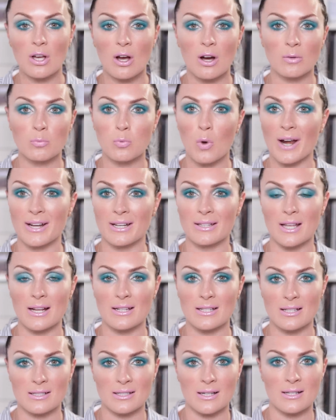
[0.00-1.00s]
God, why did they
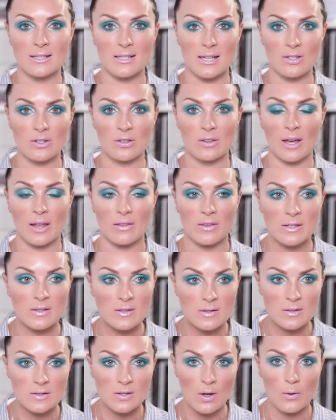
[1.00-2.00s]
discontinue that?
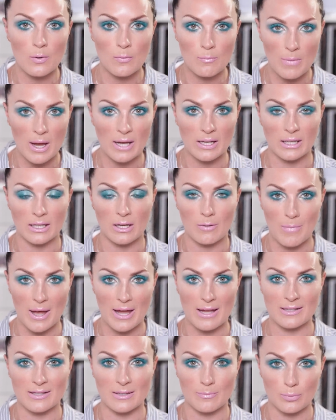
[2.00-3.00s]
There's so many
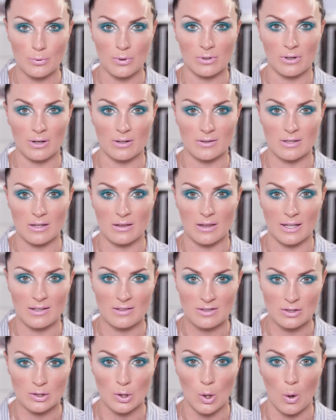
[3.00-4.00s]
amazing products that they
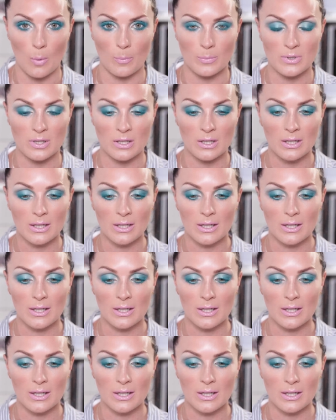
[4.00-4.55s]
stopped.